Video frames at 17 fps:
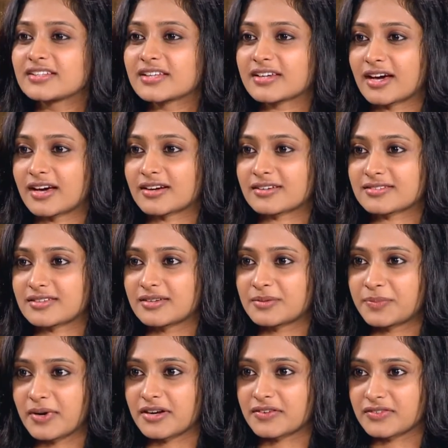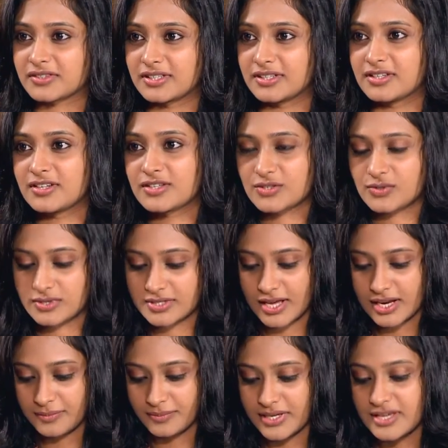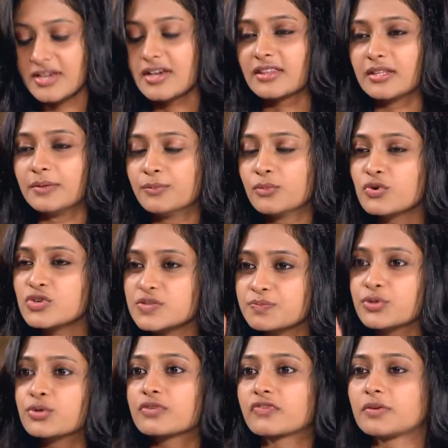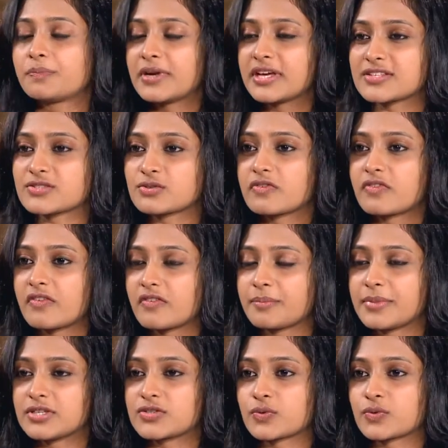in the character on Parvathy. So tell me, the most beautiful place you've ever been